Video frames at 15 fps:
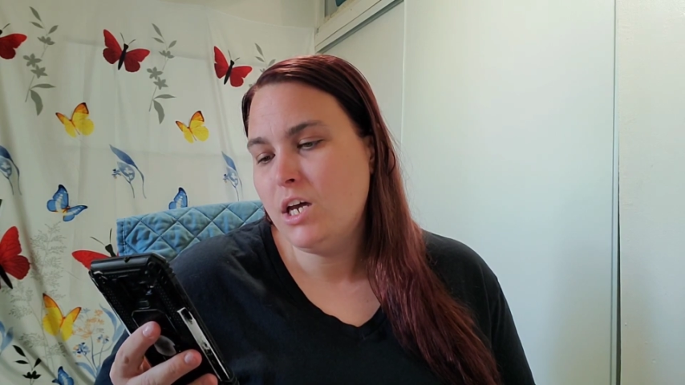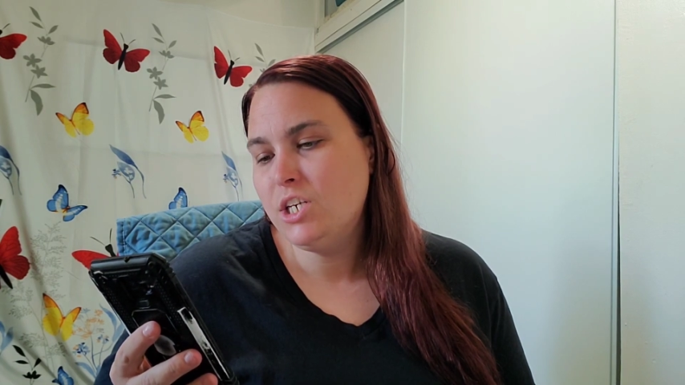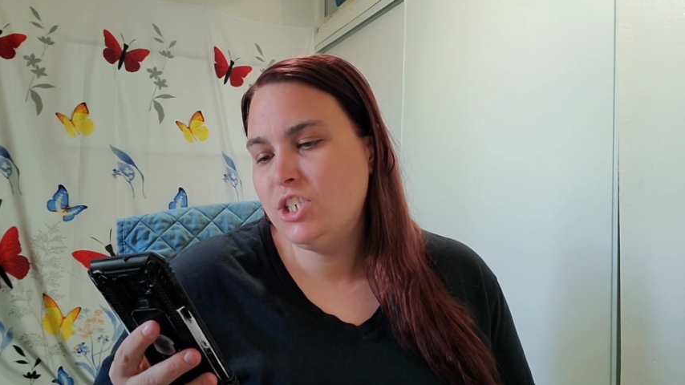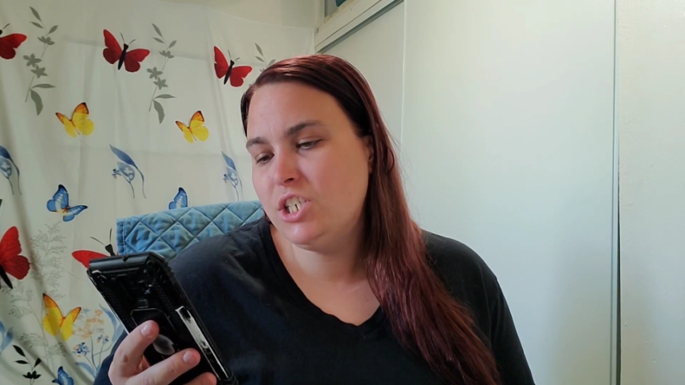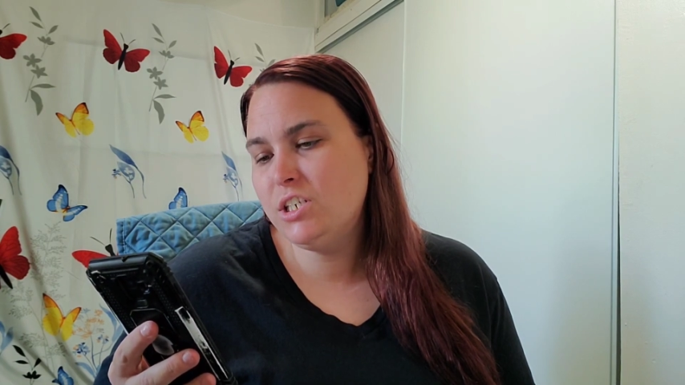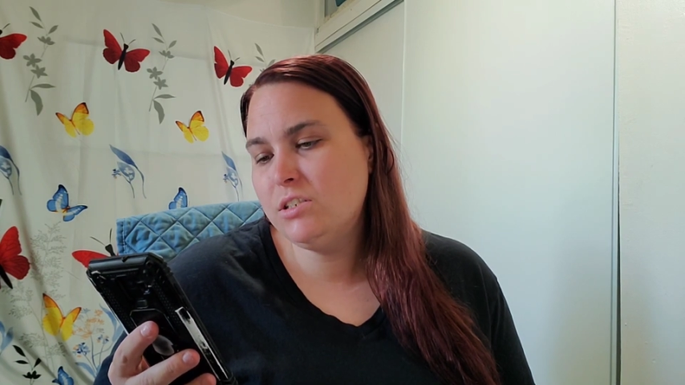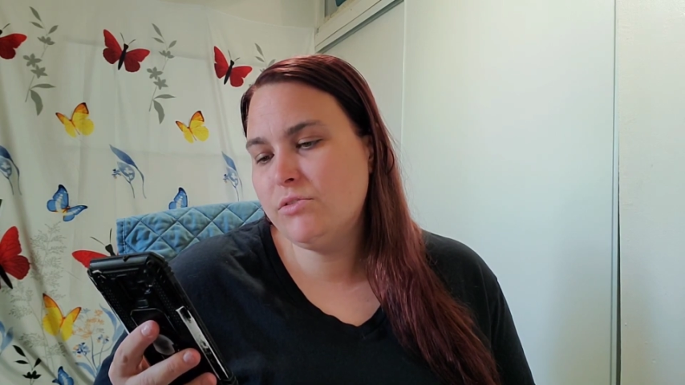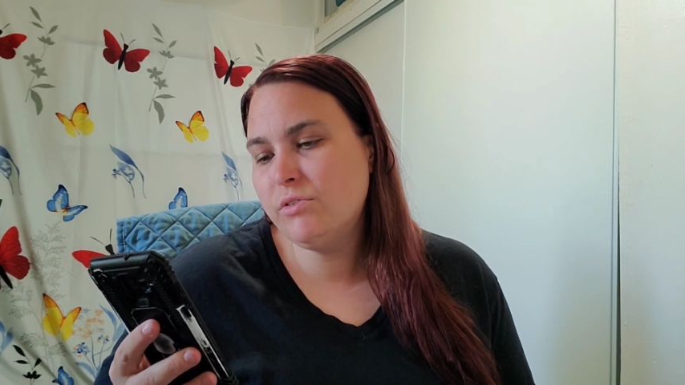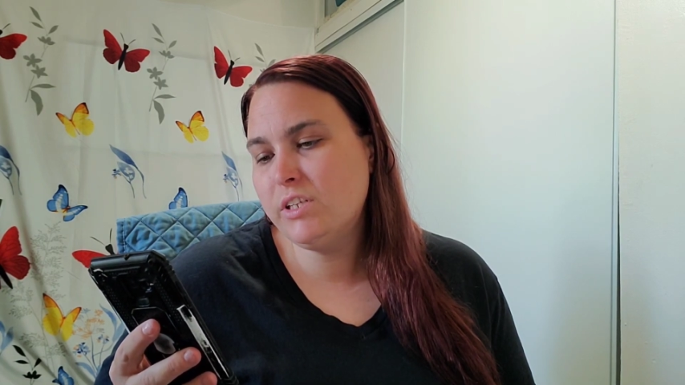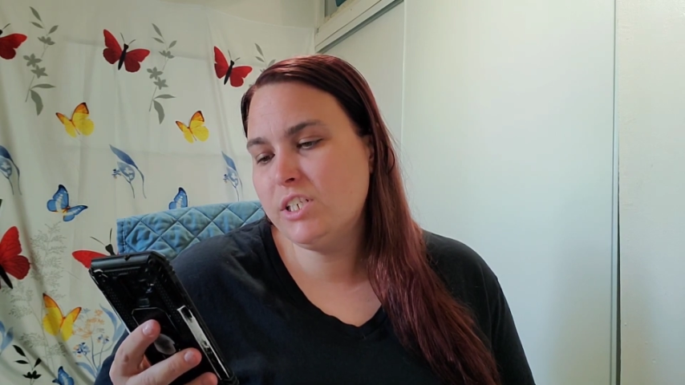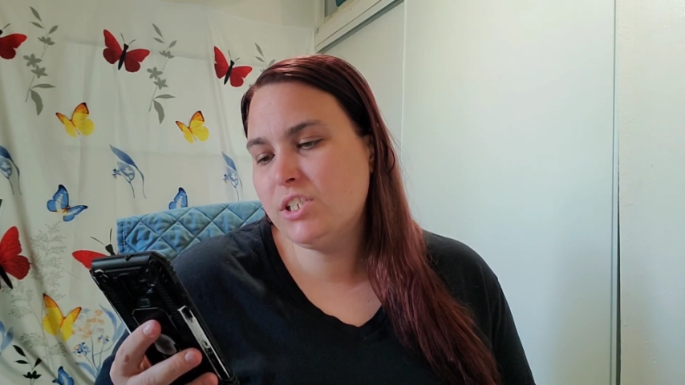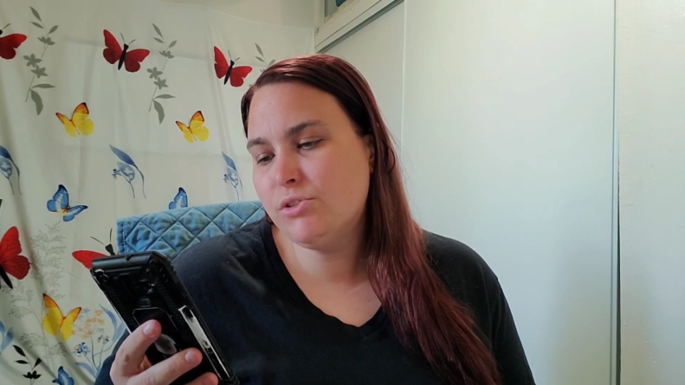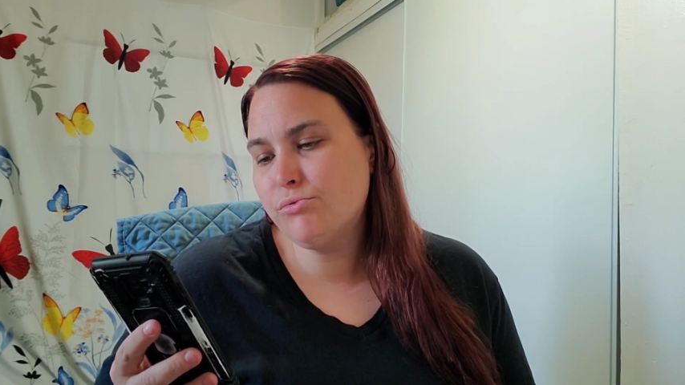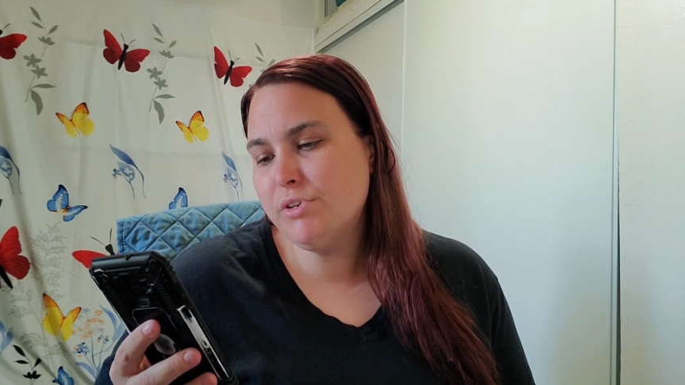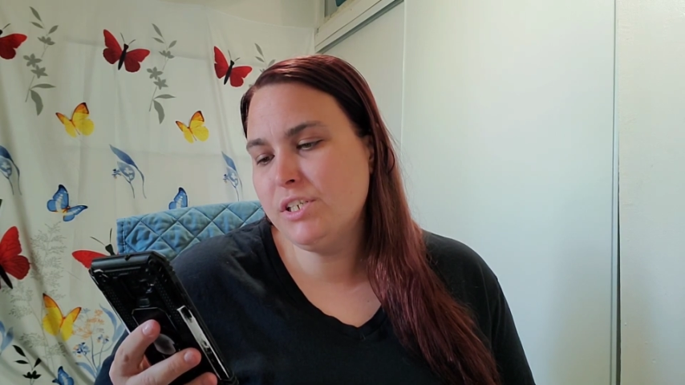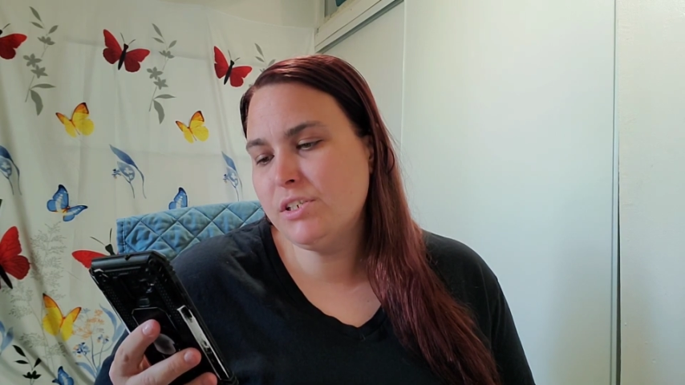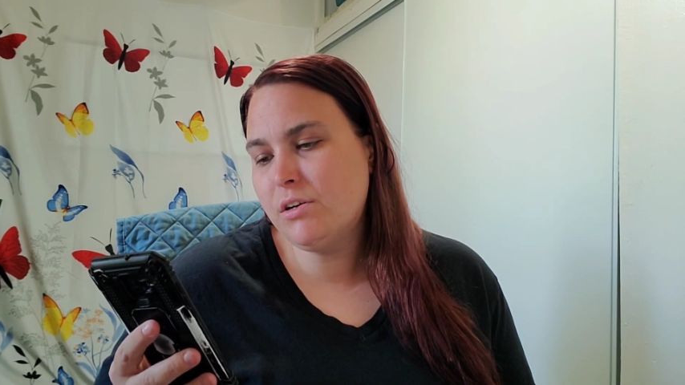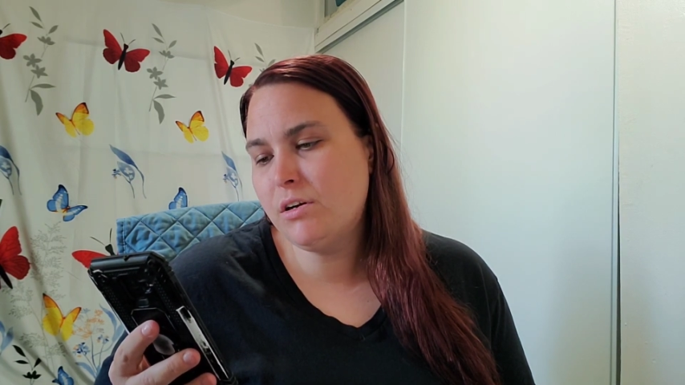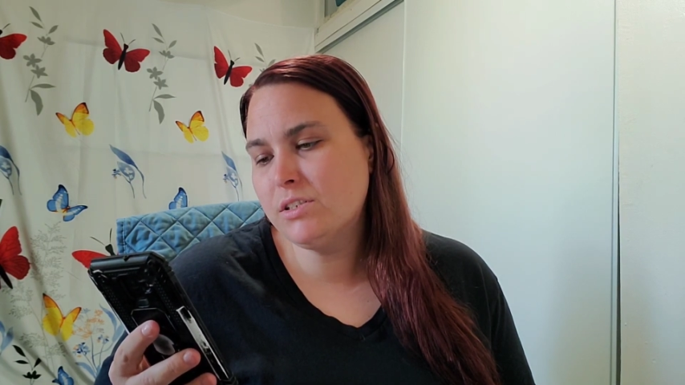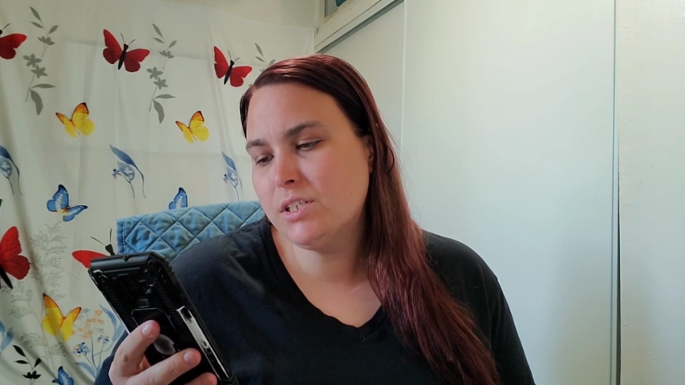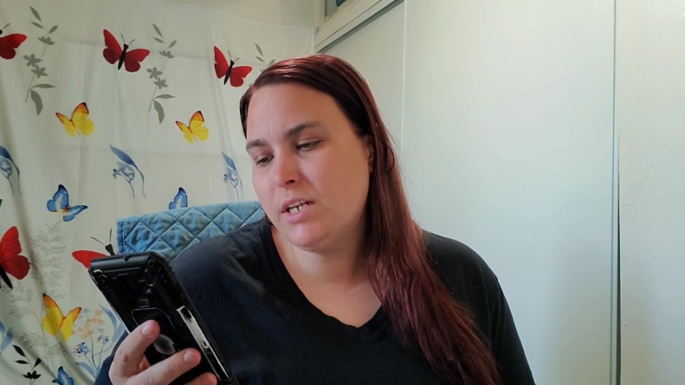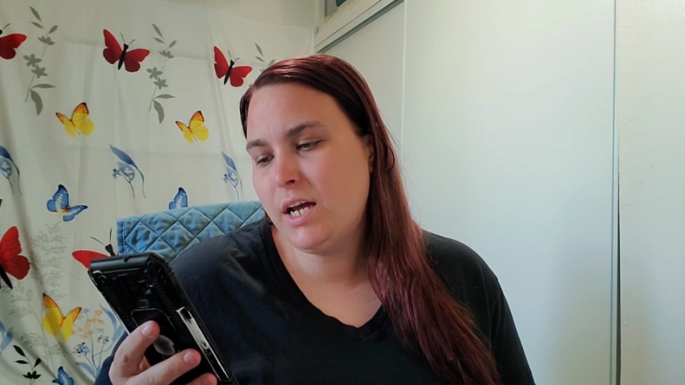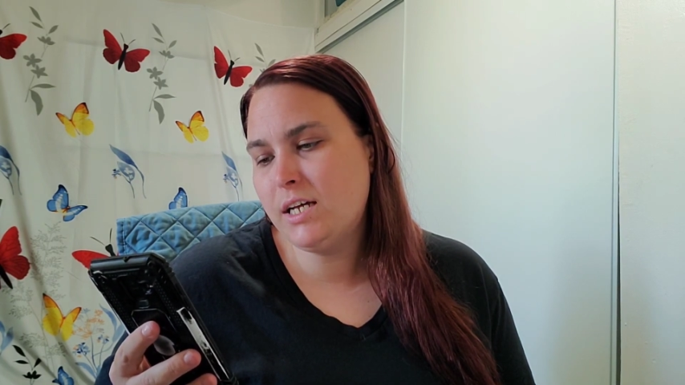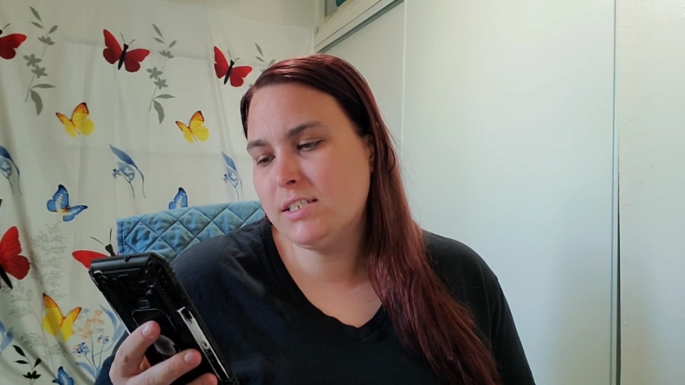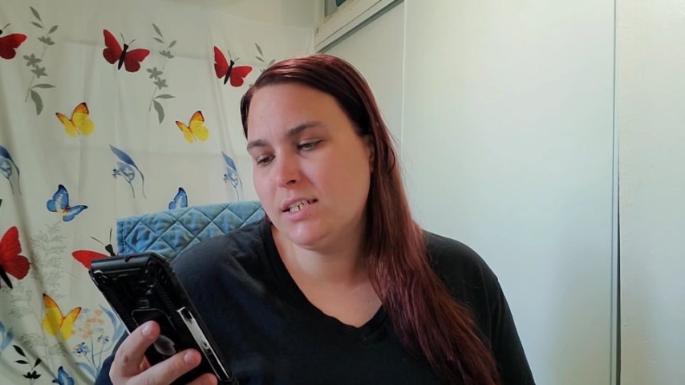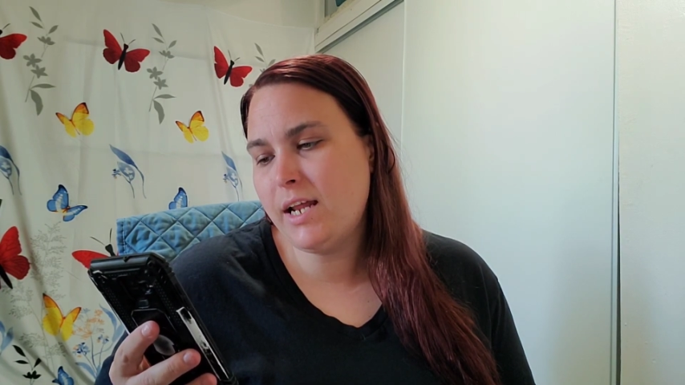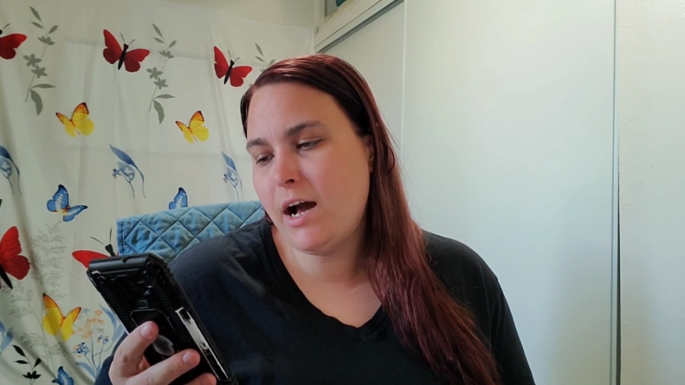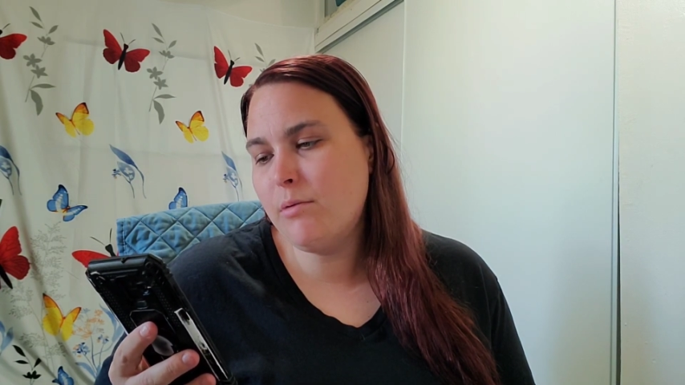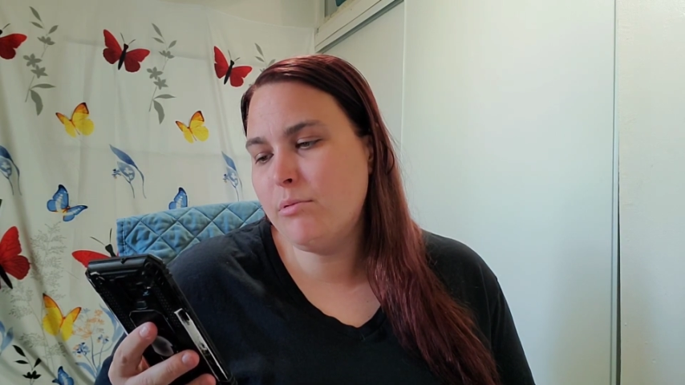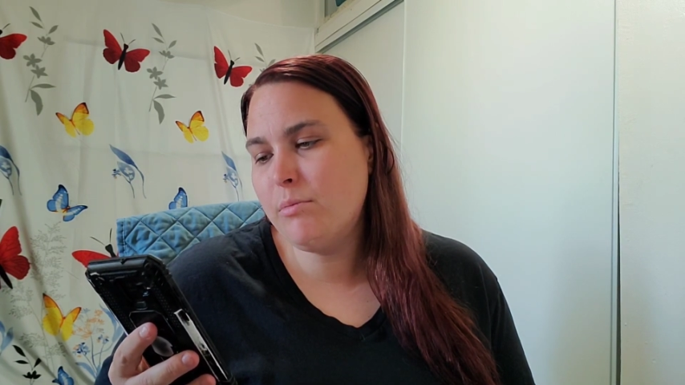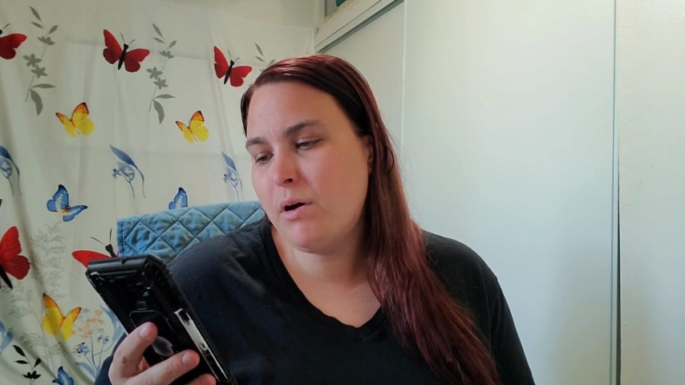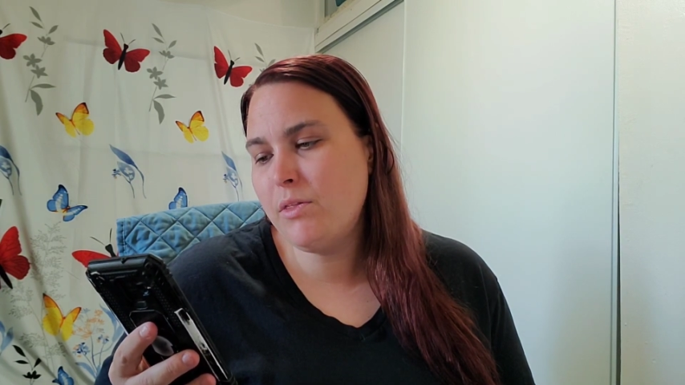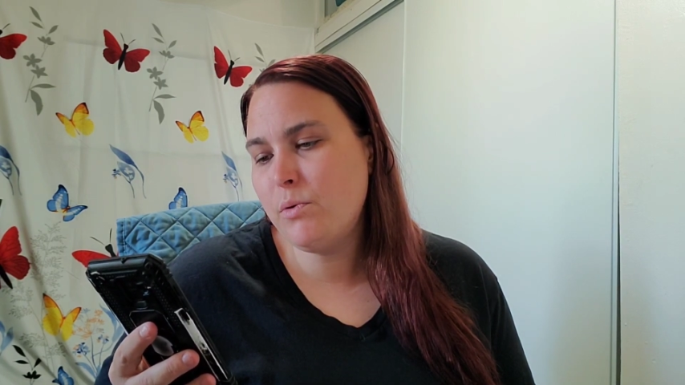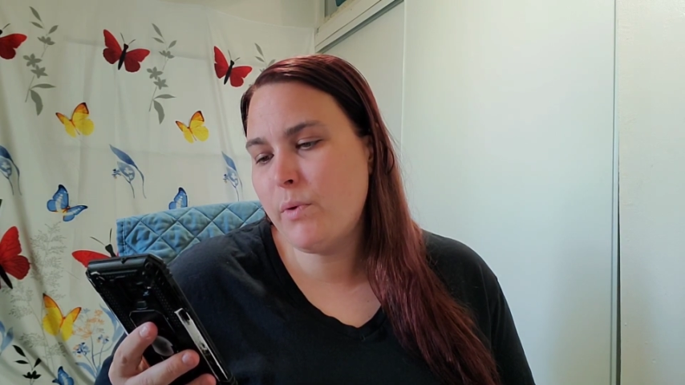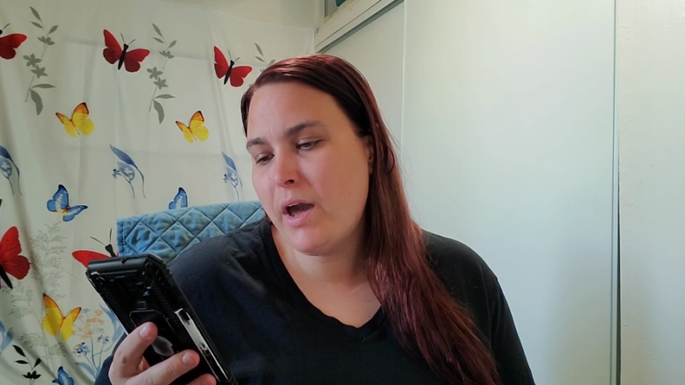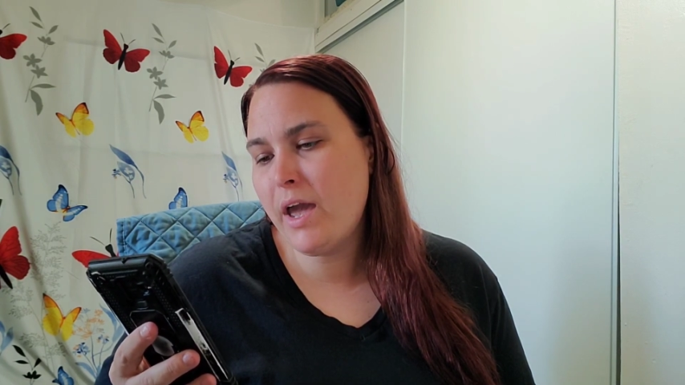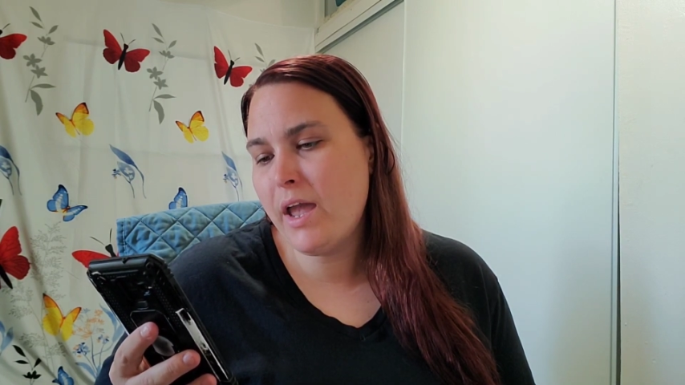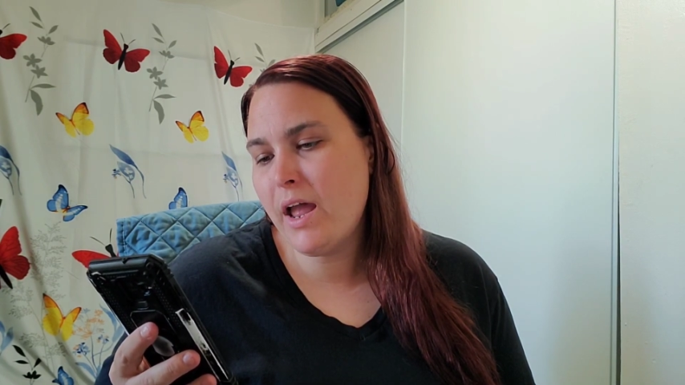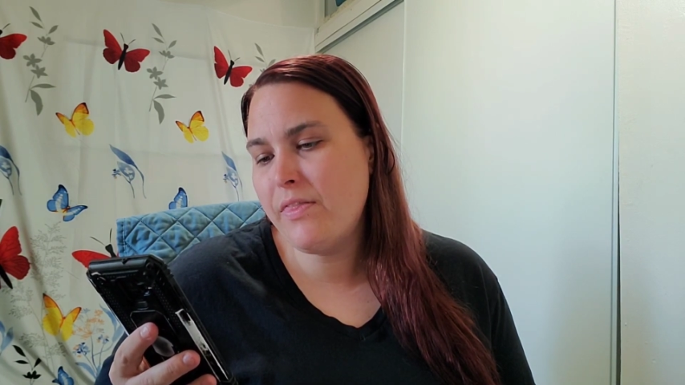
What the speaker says: She has released 3 songs and has an album on the way,